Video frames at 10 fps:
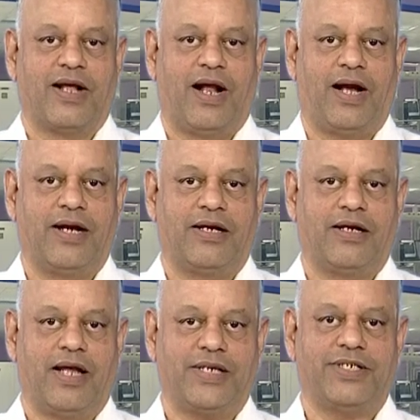And the
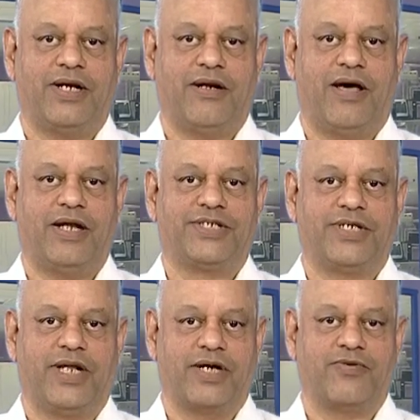National Knowledge
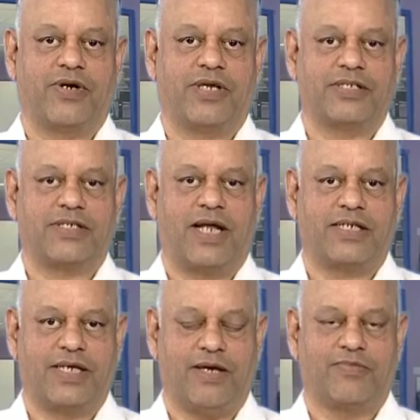Network is an
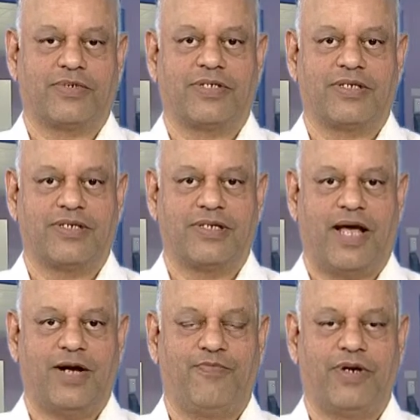attempt
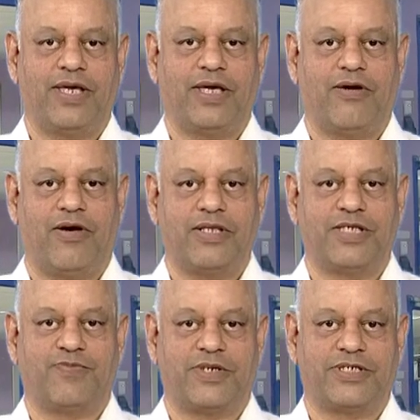at bringing all
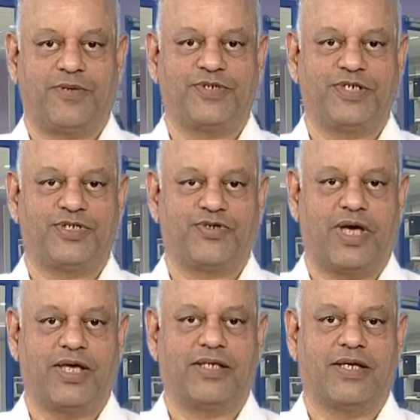these perceptions
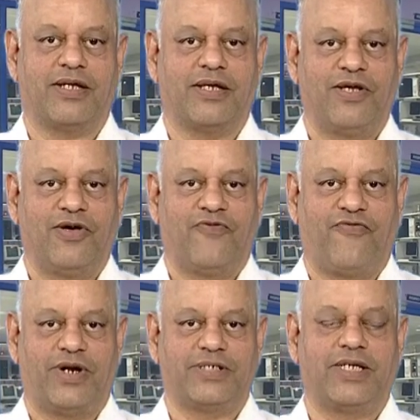together
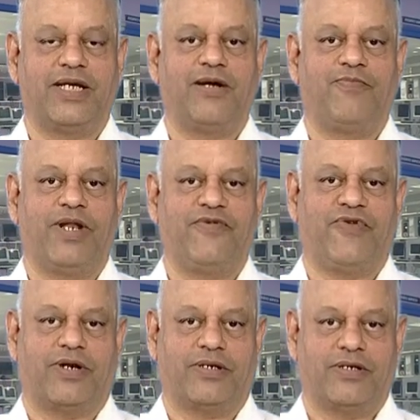for a single
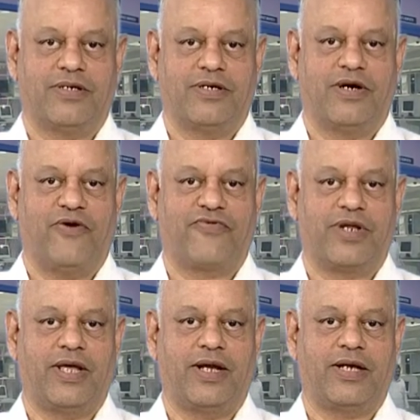benefit of
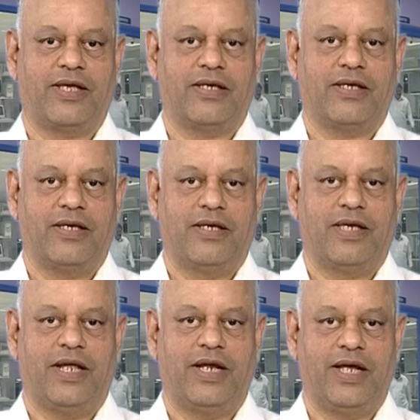creating
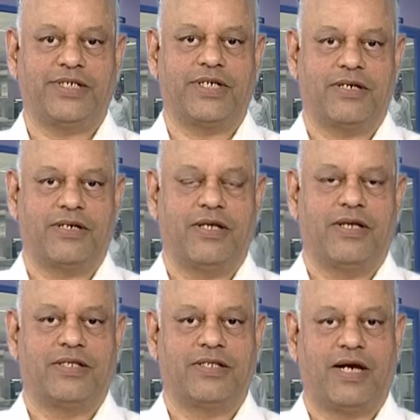a nation
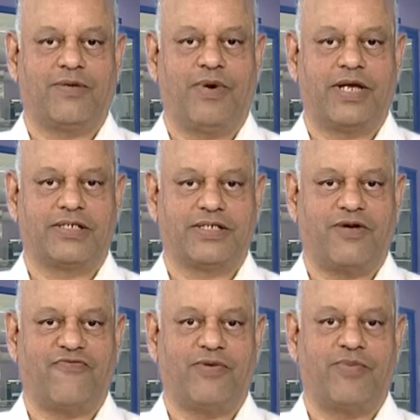that by
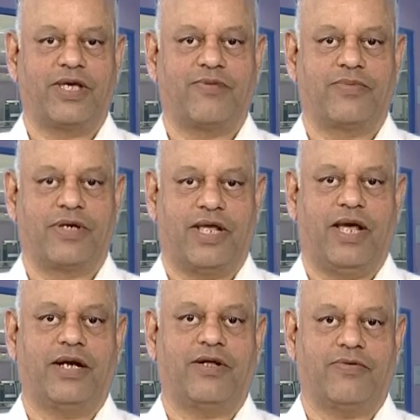itself will become
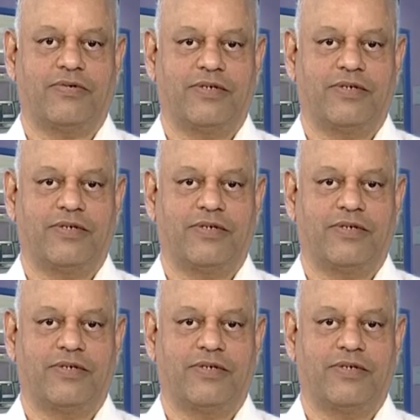creative